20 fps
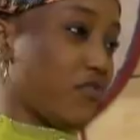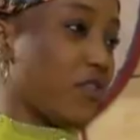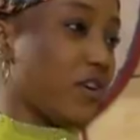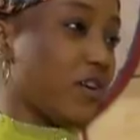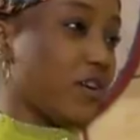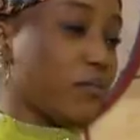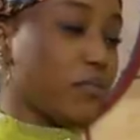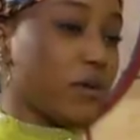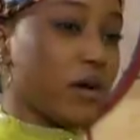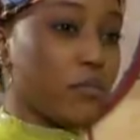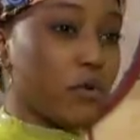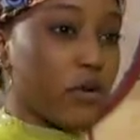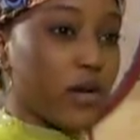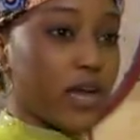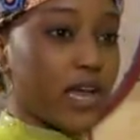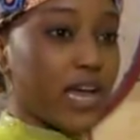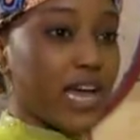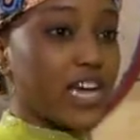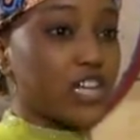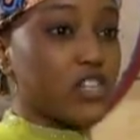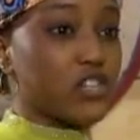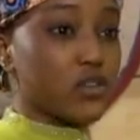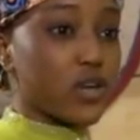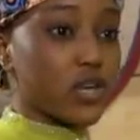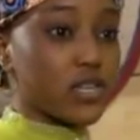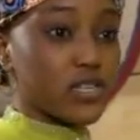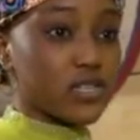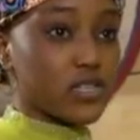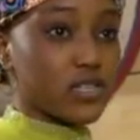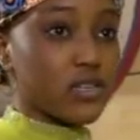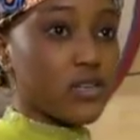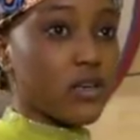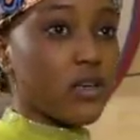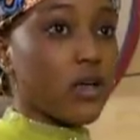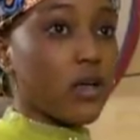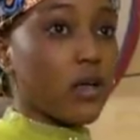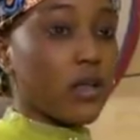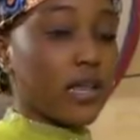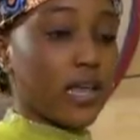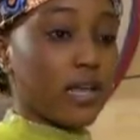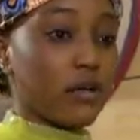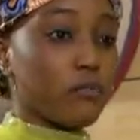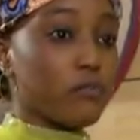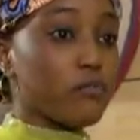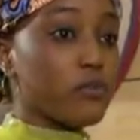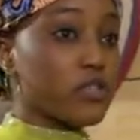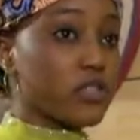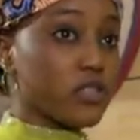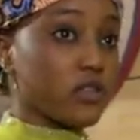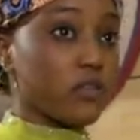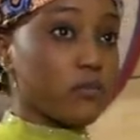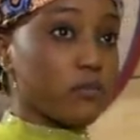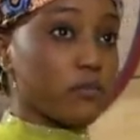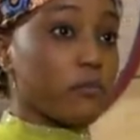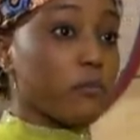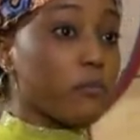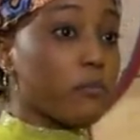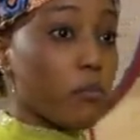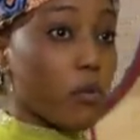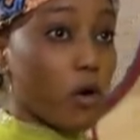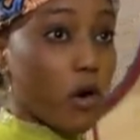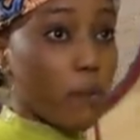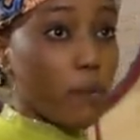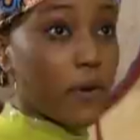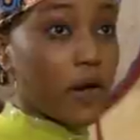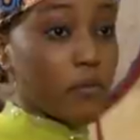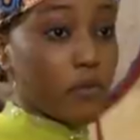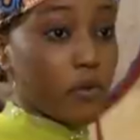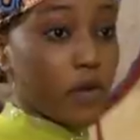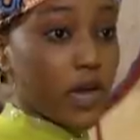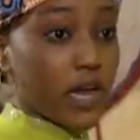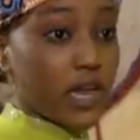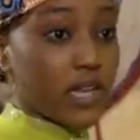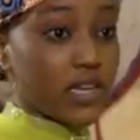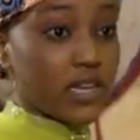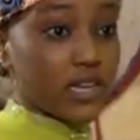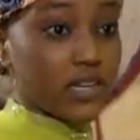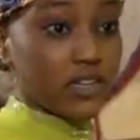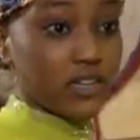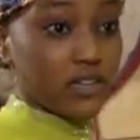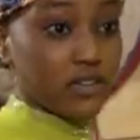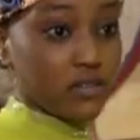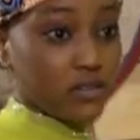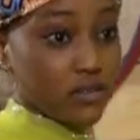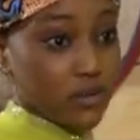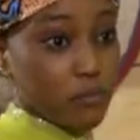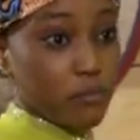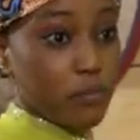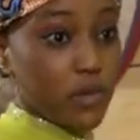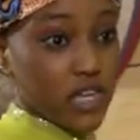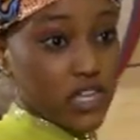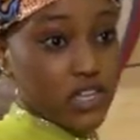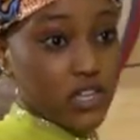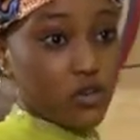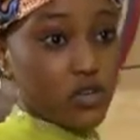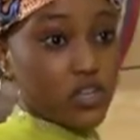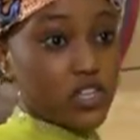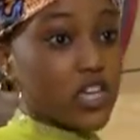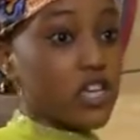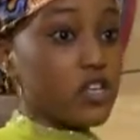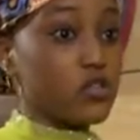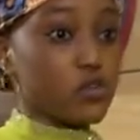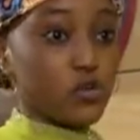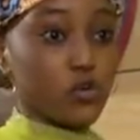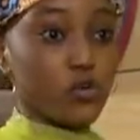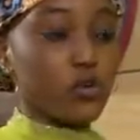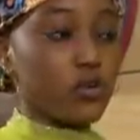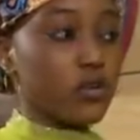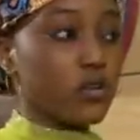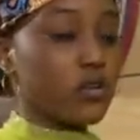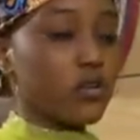For the palm oil, I thought like putting more palm oil in mie and taushe is good.